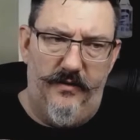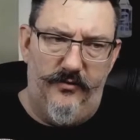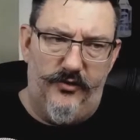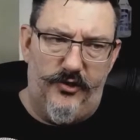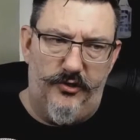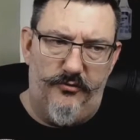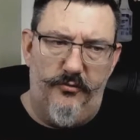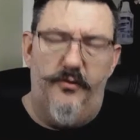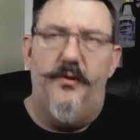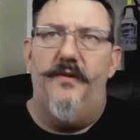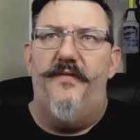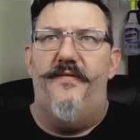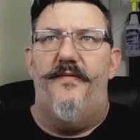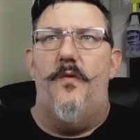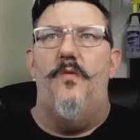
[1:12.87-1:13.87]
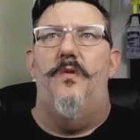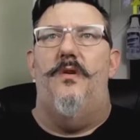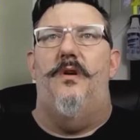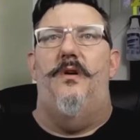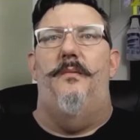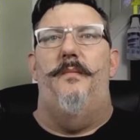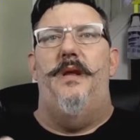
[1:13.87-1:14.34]
true to
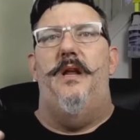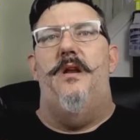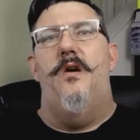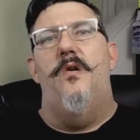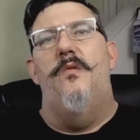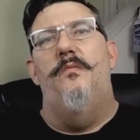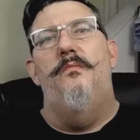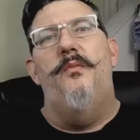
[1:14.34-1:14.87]
form, in home